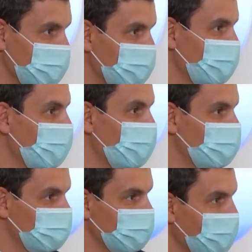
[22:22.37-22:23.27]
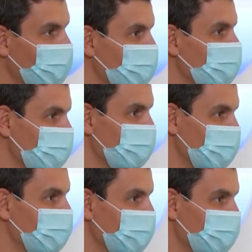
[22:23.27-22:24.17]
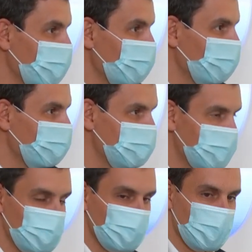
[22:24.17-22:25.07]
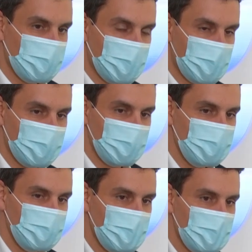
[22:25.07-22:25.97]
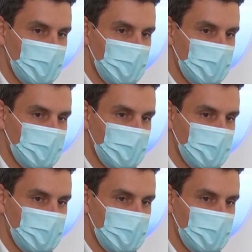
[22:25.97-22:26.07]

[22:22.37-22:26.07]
even though we obviously have European heritage.